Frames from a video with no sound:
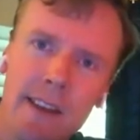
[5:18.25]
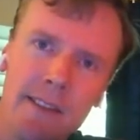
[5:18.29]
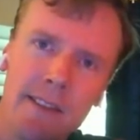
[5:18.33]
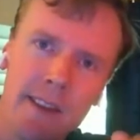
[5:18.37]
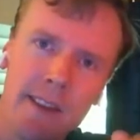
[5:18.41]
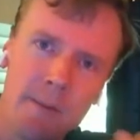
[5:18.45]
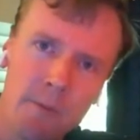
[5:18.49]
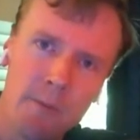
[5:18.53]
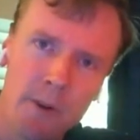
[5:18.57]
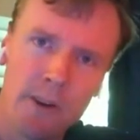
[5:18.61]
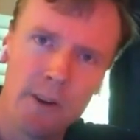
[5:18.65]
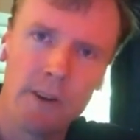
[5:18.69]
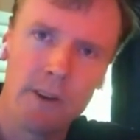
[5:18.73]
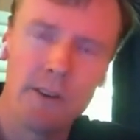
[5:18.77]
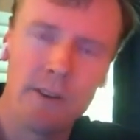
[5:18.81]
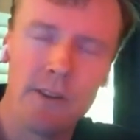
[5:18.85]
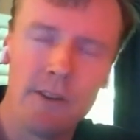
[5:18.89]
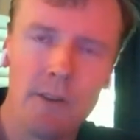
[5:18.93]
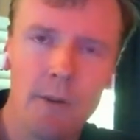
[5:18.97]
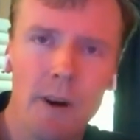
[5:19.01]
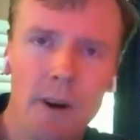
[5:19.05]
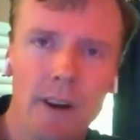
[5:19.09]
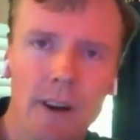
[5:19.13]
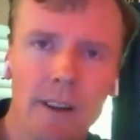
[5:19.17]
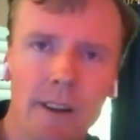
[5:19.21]
and then we're going to
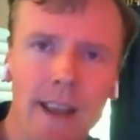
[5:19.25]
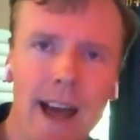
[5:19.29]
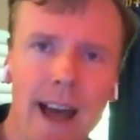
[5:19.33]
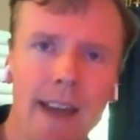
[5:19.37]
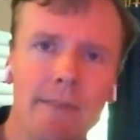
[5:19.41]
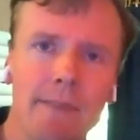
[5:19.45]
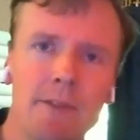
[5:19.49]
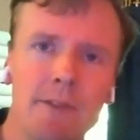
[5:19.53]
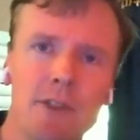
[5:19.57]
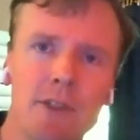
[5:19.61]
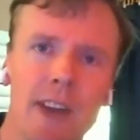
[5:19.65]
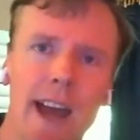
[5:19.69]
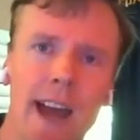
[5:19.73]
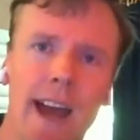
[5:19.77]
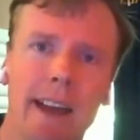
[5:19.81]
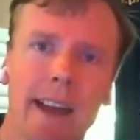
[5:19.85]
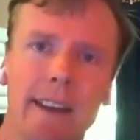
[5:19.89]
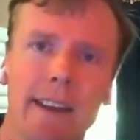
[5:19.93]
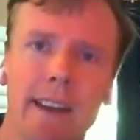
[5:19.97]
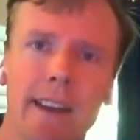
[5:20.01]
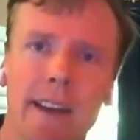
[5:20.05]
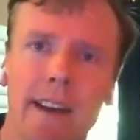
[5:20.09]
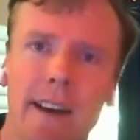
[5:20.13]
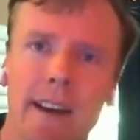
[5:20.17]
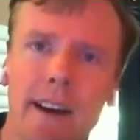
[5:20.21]
do our live
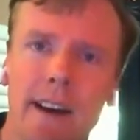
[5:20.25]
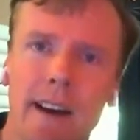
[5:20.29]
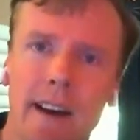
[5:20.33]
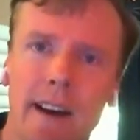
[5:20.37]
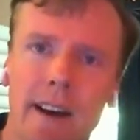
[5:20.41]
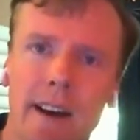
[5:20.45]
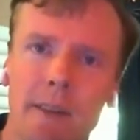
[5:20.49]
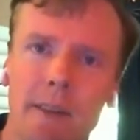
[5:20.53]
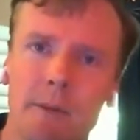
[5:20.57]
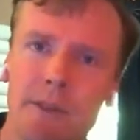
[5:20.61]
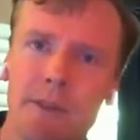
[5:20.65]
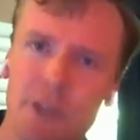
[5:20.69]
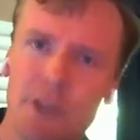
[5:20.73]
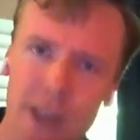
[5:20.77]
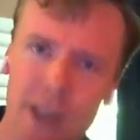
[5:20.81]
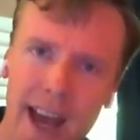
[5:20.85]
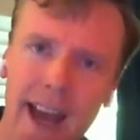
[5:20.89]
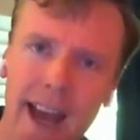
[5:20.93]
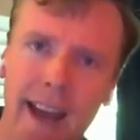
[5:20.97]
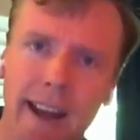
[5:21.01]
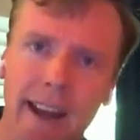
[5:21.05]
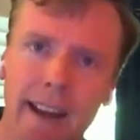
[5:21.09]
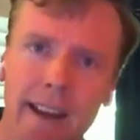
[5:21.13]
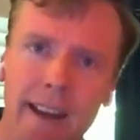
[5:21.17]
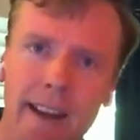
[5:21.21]
chat with
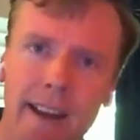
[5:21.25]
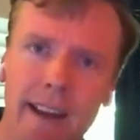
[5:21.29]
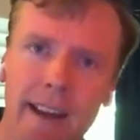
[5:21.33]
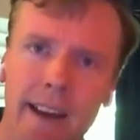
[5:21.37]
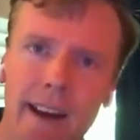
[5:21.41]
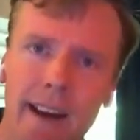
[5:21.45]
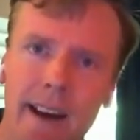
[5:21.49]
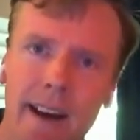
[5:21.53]
Jay,